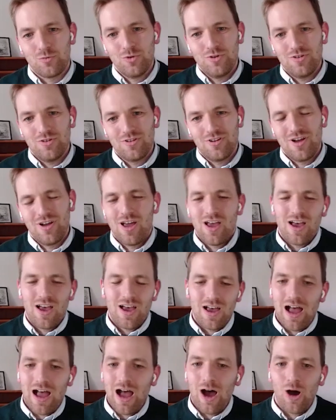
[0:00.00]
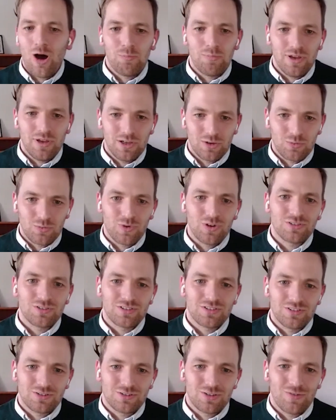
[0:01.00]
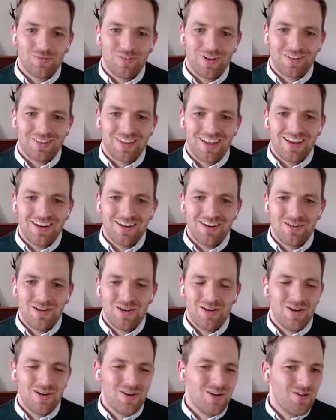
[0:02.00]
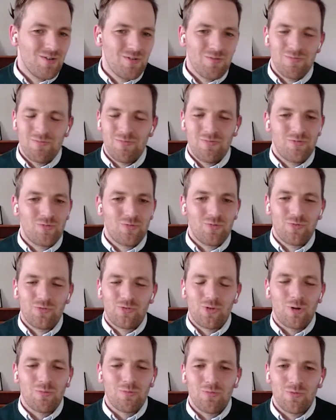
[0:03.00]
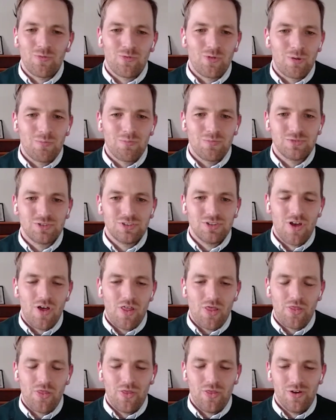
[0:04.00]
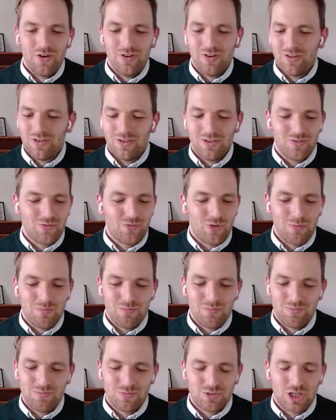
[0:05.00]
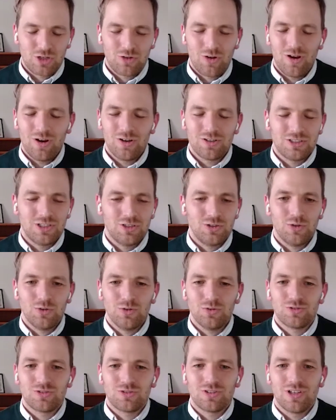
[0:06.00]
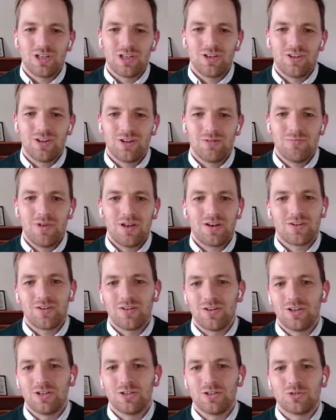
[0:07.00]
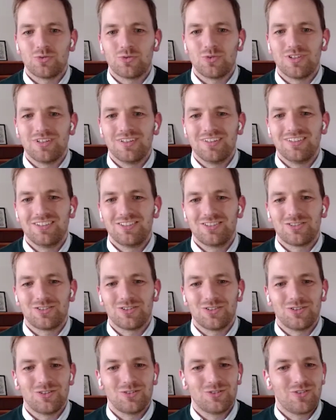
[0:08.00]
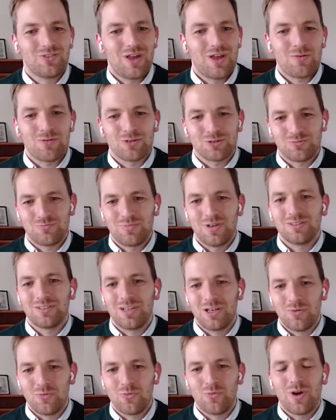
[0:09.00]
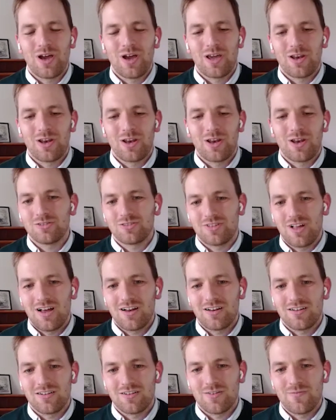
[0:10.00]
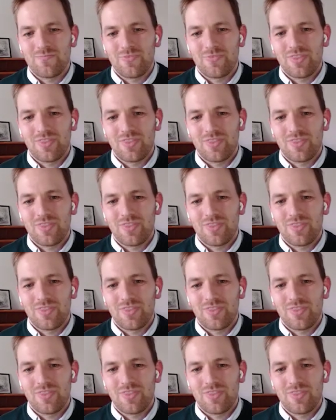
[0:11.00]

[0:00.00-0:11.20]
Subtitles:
wood, how big it was and stuff like that, from technology used in the medical industry. So that was basically where it all started.